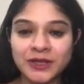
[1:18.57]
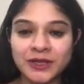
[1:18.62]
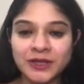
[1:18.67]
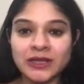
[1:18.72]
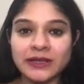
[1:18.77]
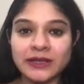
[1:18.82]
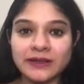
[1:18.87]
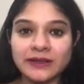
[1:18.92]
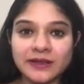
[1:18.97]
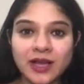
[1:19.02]

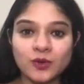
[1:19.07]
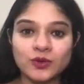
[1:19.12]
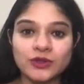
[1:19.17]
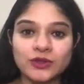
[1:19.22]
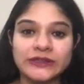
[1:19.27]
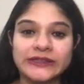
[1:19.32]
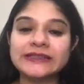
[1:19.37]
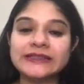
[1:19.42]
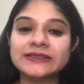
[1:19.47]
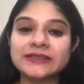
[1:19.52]
Now
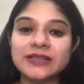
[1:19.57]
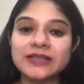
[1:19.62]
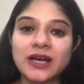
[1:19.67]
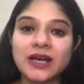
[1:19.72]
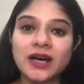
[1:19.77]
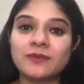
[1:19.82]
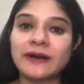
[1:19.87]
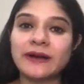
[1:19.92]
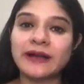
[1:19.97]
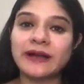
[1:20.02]
these are
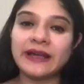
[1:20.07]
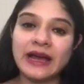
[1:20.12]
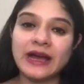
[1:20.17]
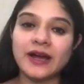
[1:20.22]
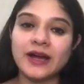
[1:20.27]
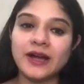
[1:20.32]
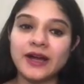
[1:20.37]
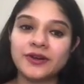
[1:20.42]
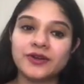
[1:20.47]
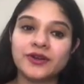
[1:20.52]
my
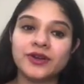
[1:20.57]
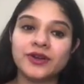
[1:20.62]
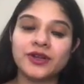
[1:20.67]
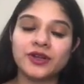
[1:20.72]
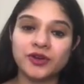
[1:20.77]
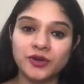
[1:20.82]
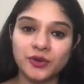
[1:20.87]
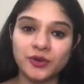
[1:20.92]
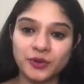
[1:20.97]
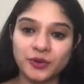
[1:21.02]
handwritten
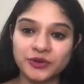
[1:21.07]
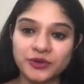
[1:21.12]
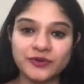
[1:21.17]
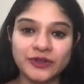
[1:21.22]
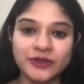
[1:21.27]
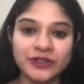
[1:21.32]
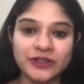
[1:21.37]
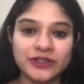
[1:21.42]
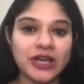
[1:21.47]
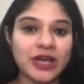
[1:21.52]
notes which
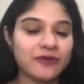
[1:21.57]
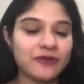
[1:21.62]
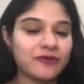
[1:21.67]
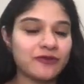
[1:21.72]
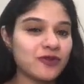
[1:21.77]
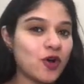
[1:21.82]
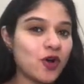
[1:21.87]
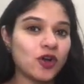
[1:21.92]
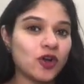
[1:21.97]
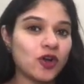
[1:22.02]
have
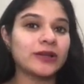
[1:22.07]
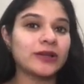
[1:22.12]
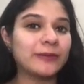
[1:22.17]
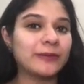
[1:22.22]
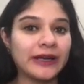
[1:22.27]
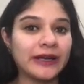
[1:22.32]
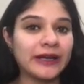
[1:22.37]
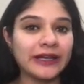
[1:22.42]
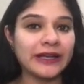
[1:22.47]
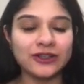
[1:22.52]
all the
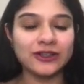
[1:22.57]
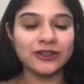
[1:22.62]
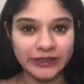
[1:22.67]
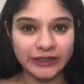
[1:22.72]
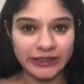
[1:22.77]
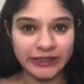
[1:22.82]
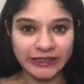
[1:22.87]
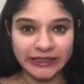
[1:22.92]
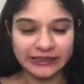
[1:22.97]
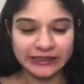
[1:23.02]
minute
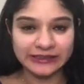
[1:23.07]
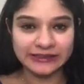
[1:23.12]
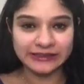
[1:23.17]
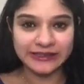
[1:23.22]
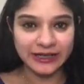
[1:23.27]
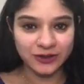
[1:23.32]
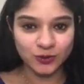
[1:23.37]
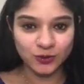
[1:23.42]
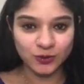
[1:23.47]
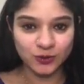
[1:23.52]
details that
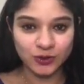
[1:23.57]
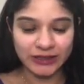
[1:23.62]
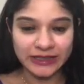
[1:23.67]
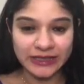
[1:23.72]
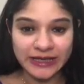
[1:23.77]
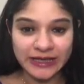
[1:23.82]
you need.